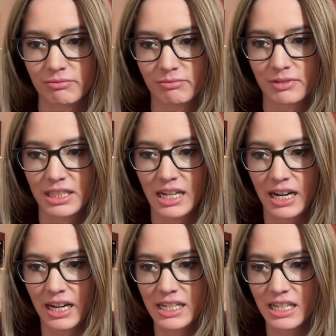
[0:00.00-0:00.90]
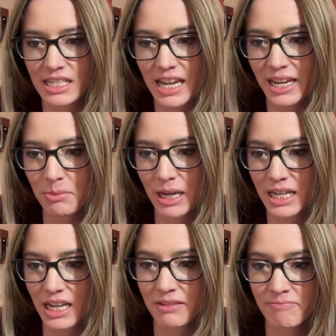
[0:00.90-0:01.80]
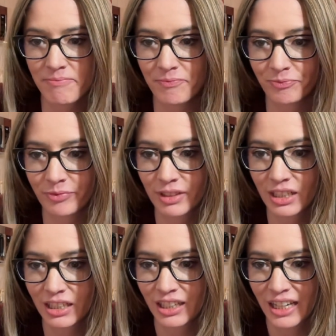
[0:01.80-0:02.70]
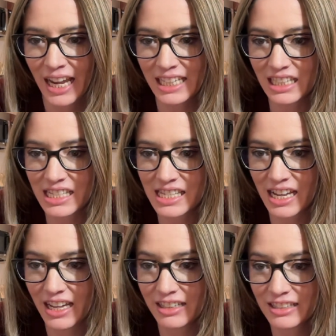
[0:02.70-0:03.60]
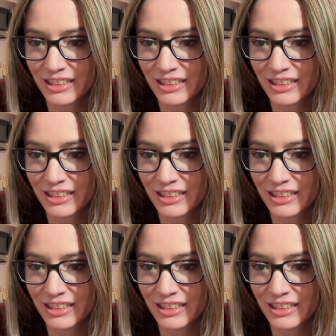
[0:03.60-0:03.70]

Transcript: snack ideas. Hey Amanda. Hey Lisa.